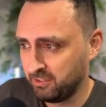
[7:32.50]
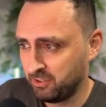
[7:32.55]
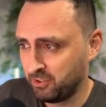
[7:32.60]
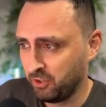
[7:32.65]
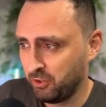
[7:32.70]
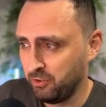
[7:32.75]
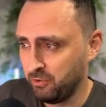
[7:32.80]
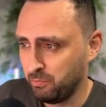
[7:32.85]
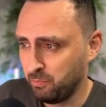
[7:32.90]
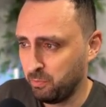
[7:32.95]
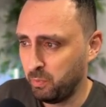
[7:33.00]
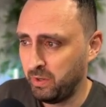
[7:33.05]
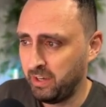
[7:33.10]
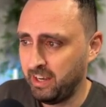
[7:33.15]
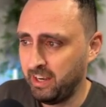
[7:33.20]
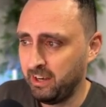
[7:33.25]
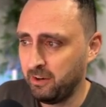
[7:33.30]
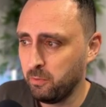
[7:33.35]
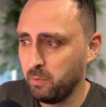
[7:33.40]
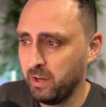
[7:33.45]
So we
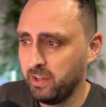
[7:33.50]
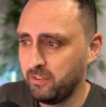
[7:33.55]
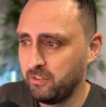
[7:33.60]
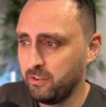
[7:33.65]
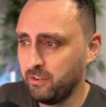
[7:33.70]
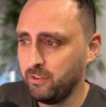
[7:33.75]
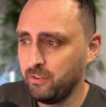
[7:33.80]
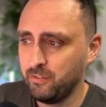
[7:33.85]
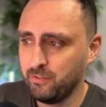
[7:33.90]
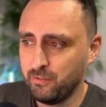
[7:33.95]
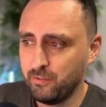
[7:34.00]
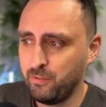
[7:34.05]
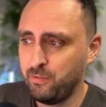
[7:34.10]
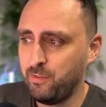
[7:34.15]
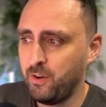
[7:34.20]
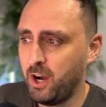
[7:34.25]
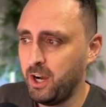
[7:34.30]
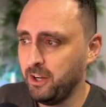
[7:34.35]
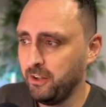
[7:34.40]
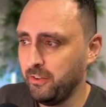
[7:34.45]
need a way to
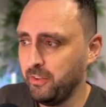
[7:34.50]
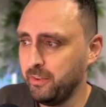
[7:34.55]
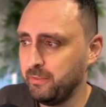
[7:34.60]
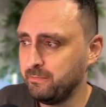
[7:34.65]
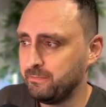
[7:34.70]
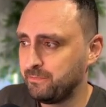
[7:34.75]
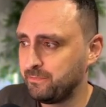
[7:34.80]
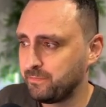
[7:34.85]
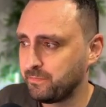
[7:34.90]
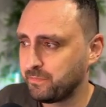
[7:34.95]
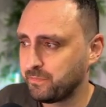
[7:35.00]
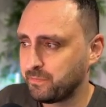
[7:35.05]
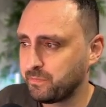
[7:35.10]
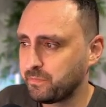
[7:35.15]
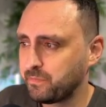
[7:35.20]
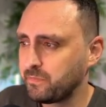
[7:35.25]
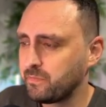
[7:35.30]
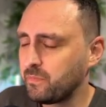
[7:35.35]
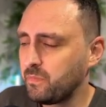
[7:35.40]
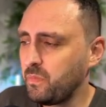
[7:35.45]
file them.
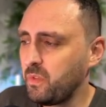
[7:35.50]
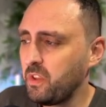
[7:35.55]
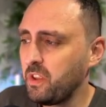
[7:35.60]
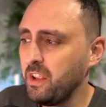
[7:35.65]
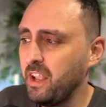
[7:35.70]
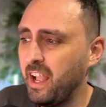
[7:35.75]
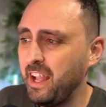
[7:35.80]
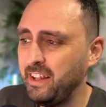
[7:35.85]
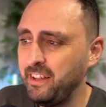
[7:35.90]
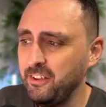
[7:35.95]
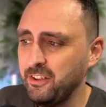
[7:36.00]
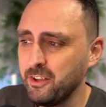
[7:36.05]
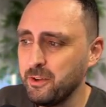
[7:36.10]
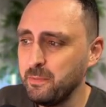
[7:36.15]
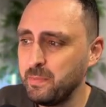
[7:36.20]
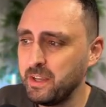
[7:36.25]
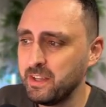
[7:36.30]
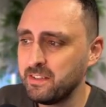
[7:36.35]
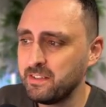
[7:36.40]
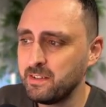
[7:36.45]
And this
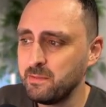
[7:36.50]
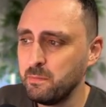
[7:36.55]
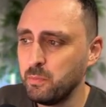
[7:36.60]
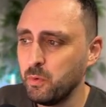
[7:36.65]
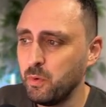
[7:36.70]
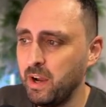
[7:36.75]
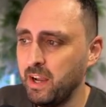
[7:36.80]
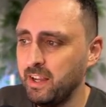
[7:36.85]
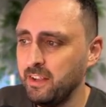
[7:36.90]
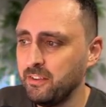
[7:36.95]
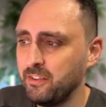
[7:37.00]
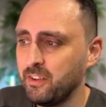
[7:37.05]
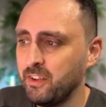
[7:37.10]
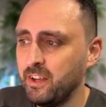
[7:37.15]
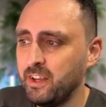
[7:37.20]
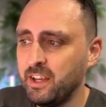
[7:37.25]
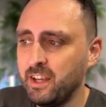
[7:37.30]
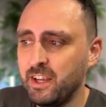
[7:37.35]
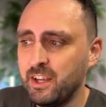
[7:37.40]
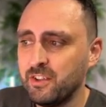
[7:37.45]
could be as simple as
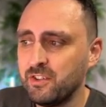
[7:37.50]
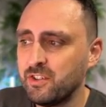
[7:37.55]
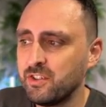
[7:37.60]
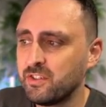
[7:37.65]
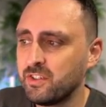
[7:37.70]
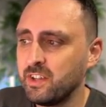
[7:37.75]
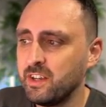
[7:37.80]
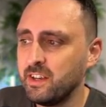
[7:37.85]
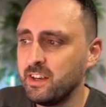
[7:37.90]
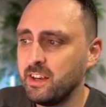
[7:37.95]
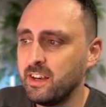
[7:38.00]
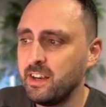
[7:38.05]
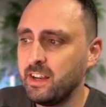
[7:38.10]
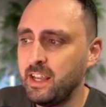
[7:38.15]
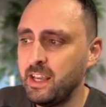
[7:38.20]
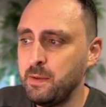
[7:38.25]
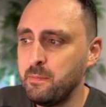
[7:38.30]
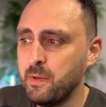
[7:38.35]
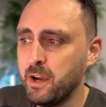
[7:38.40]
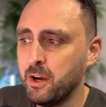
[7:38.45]
just an
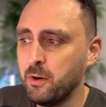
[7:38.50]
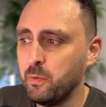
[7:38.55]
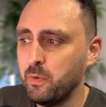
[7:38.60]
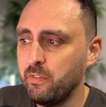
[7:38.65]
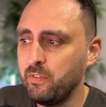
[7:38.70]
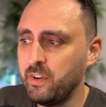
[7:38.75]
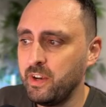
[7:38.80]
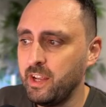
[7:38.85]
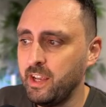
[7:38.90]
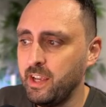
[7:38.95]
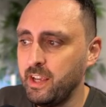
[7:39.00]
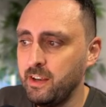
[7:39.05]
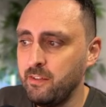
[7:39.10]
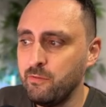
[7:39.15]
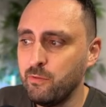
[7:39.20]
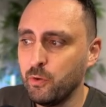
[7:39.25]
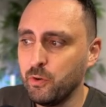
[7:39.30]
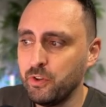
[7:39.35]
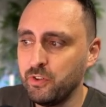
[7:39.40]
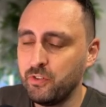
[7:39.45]
email with an
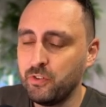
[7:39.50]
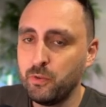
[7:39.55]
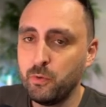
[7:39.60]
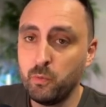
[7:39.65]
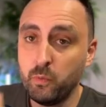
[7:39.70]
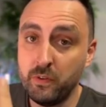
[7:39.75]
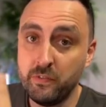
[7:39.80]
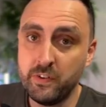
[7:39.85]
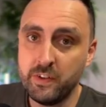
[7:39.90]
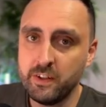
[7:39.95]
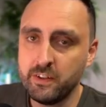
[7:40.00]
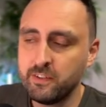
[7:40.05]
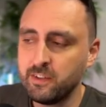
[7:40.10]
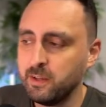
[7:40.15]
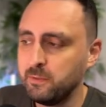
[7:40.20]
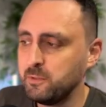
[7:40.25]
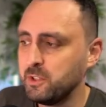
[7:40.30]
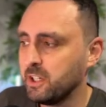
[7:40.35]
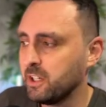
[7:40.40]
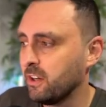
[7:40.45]
invoice within the
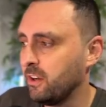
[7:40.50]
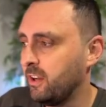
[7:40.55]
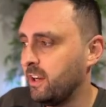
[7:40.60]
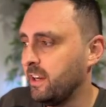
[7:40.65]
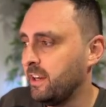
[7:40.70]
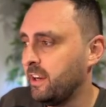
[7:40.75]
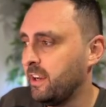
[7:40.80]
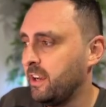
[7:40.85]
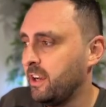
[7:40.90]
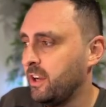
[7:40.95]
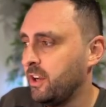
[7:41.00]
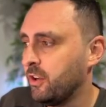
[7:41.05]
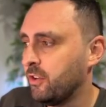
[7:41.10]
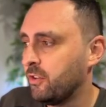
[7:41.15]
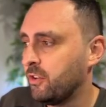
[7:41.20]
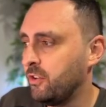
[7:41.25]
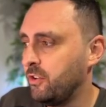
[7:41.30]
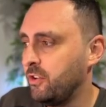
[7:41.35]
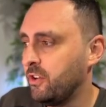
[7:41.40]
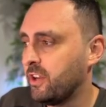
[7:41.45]
subject line.
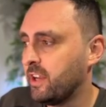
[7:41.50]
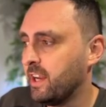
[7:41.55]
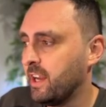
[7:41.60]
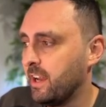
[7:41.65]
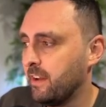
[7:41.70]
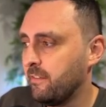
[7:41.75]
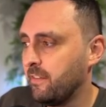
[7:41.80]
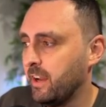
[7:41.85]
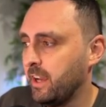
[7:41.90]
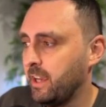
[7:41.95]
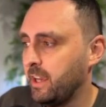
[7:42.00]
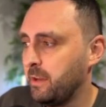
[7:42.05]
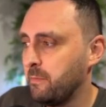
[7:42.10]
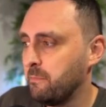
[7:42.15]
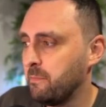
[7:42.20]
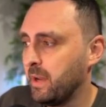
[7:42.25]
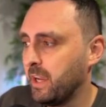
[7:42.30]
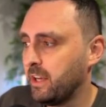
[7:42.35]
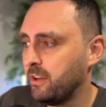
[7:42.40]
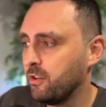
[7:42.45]
So you can have a
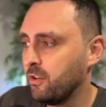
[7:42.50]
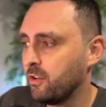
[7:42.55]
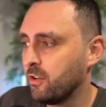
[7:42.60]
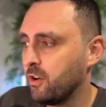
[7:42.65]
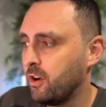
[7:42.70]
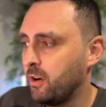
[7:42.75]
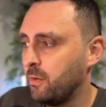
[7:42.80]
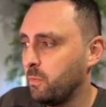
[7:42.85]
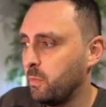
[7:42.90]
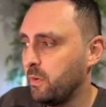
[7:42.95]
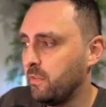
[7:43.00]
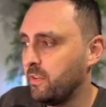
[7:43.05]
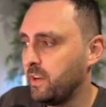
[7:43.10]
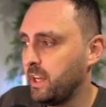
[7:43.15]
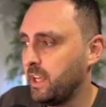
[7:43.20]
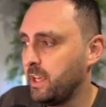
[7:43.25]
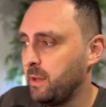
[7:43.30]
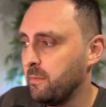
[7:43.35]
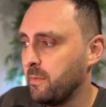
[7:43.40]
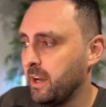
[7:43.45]
make.com with an
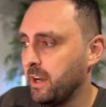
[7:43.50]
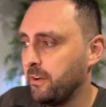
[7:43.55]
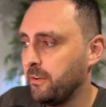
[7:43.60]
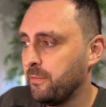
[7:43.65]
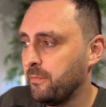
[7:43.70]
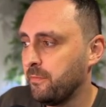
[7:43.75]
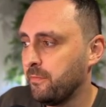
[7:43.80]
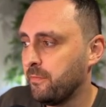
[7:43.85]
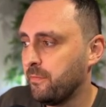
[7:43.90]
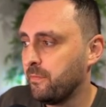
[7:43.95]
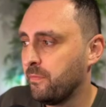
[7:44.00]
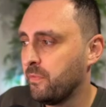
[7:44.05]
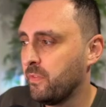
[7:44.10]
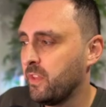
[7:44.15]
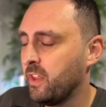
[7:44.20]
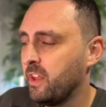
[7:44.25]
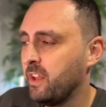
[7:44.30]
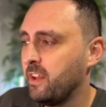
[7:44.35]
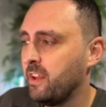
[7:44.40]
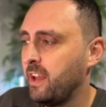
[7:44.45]
email,
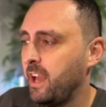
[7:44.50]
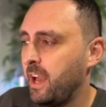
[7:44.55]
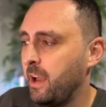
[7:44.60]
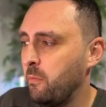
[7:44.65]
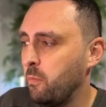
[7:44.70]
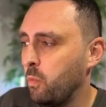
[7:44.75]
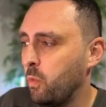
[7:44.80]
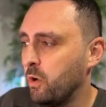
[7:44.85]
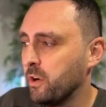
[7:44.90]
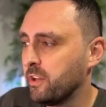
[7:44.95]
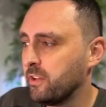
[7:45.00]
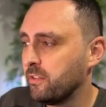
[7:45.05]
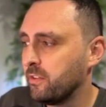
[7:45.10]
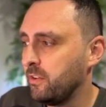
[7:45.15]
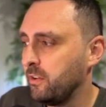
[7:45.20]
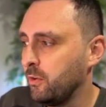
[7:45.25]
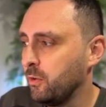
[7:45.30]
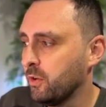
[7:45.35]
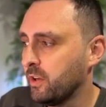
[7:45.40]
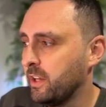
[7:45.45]
and what it's
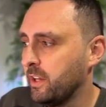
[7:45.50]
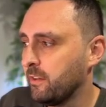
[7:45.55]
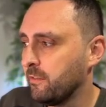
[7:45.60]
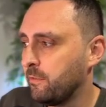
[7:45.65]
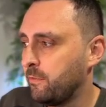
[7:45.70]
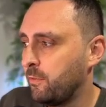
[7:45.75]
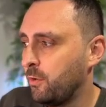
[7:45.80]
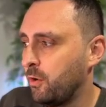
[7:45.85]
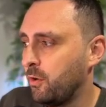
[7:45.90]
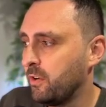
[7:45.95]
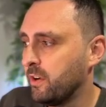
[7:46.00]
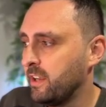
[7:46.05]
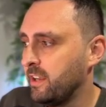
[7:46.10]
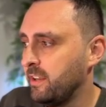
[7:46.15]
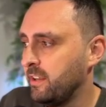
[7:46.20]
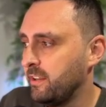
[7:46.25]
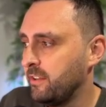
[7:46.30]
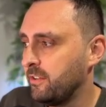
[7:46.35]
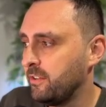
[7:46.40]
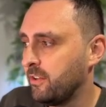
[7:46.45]
looking for
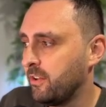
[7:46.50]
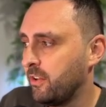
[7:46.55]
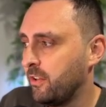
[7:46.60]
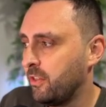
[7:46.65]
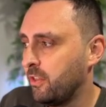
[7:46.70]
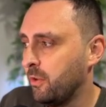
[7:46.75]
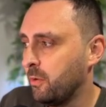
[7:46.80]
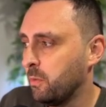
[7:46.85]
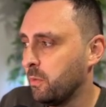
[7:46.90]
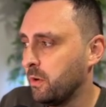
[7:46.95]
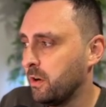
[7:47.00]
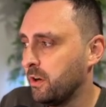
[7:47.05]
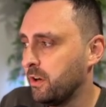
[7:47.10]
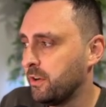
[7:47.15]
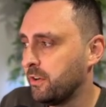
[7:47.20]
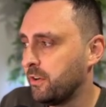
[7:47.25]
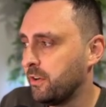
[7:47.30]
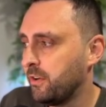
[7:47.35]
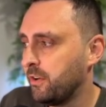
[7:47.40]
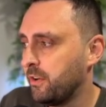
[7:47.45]
is the
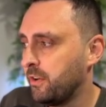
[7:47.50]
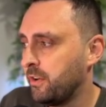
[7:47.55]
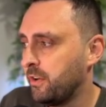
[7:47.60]
word